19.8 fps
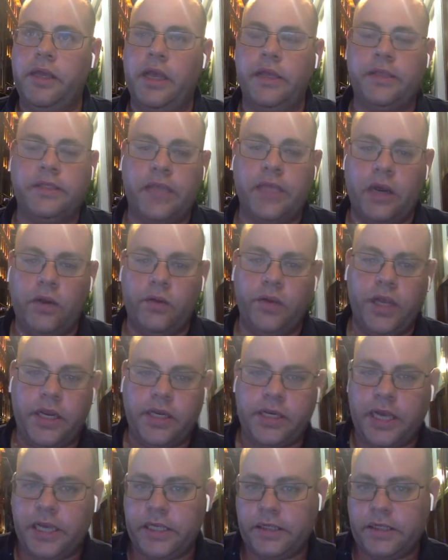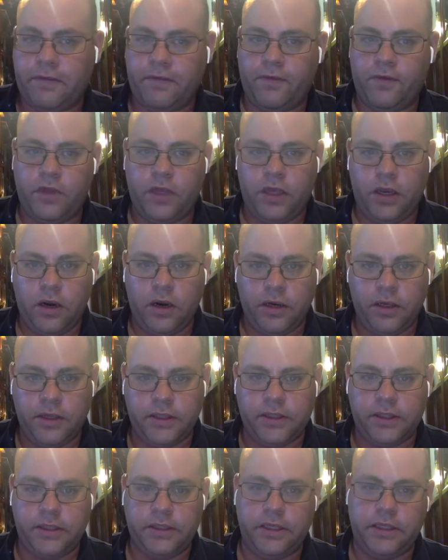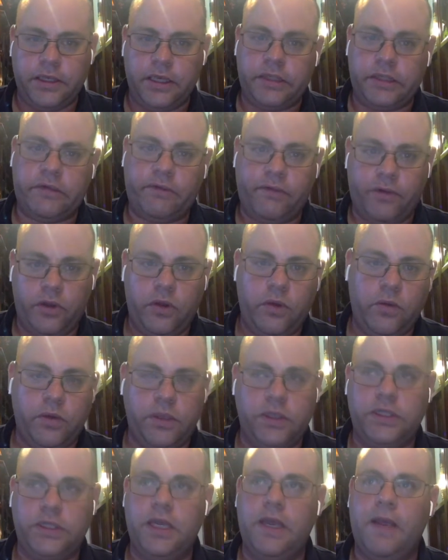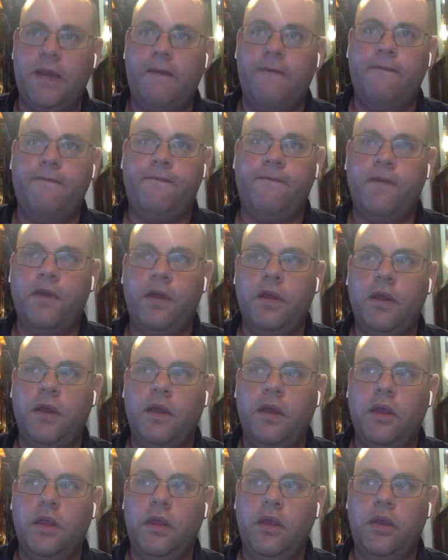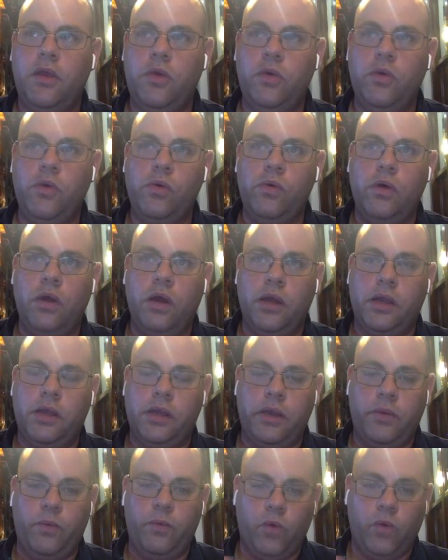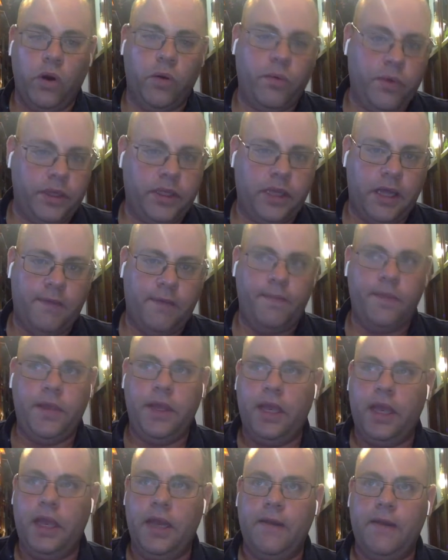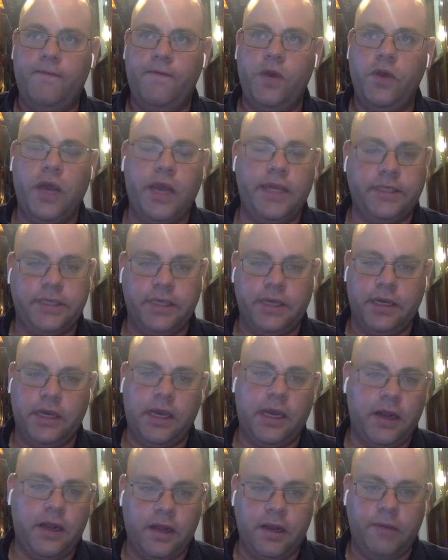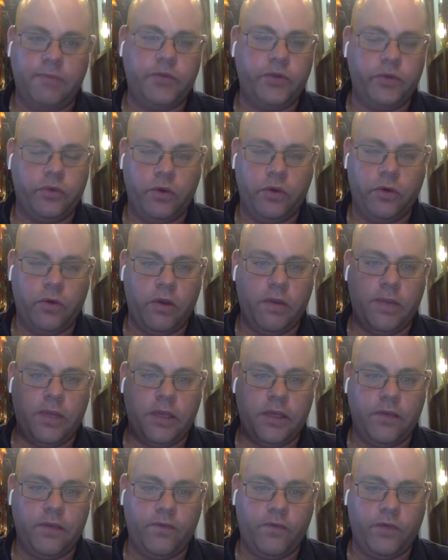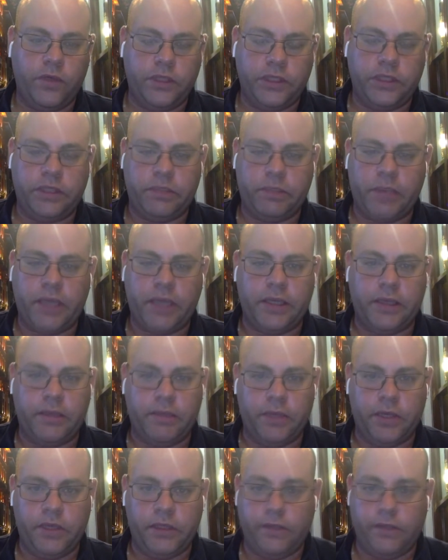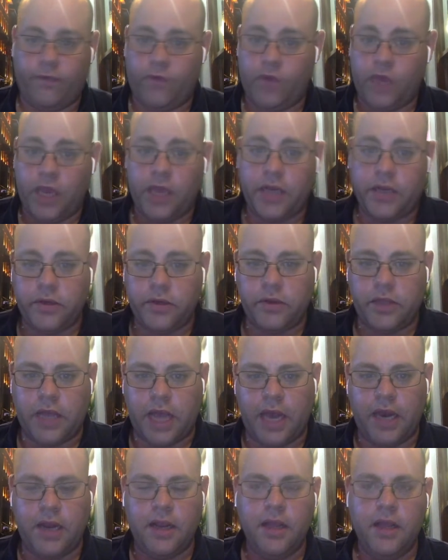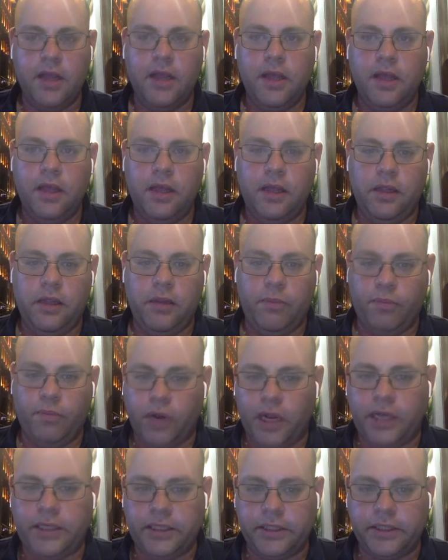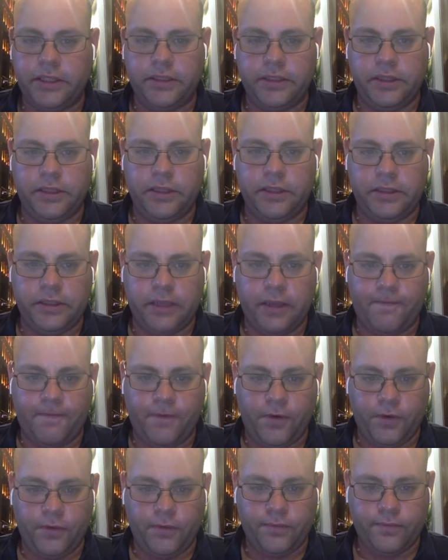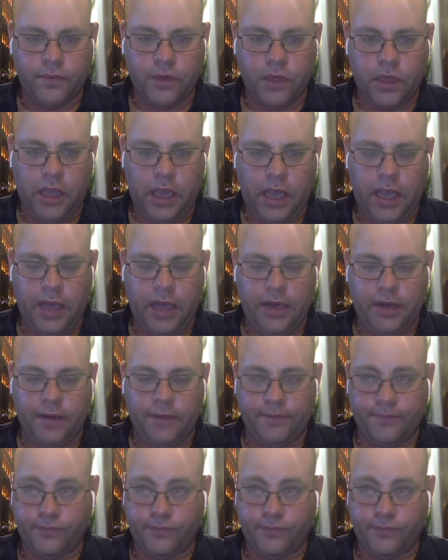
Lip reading: it's not only a test for the artist; it's a test for you to see if you can work with them and if you guys can kind of come to an agreement of what's expected. Because if you can't do that, the project is going to suffer, and